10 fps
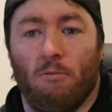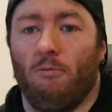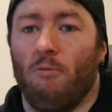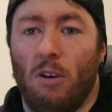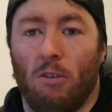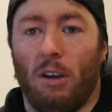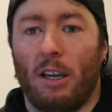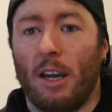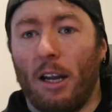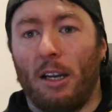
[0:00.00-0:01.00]
really
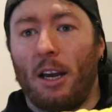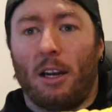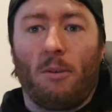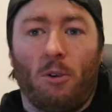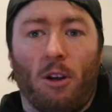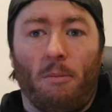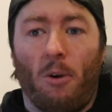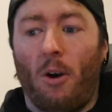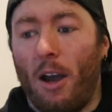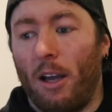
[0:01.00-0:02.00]
cutting down on what I
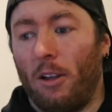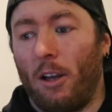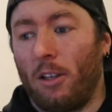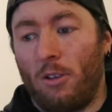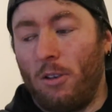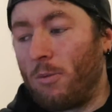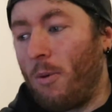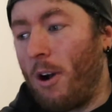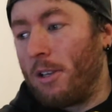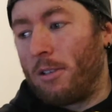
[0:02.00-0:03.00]
buy, like shoes
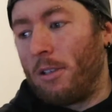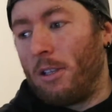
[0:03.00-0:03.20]
wise,